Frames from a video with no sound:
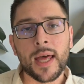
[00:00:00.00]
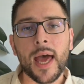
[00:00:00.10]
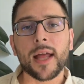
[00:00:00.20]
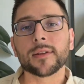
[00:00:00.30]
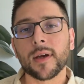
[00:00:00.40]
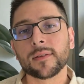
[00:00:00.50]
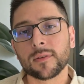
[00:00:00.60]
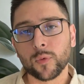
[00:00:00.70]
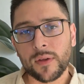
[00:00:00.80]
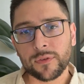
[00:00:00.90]
and
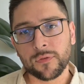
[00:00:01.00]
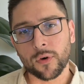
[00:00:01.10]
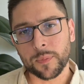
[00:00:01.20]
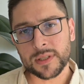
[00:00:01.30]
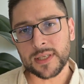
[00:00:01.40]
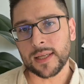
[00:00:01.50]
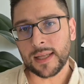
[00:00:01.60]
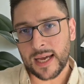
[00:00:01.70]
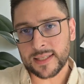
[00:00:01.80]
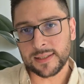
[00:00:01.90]
then
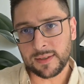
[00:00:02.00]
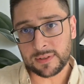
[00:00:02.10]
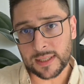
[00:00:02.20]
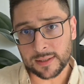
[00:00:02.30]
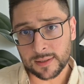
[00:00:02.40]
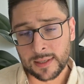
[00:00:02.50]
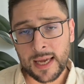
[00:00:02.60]
24% as a dividend.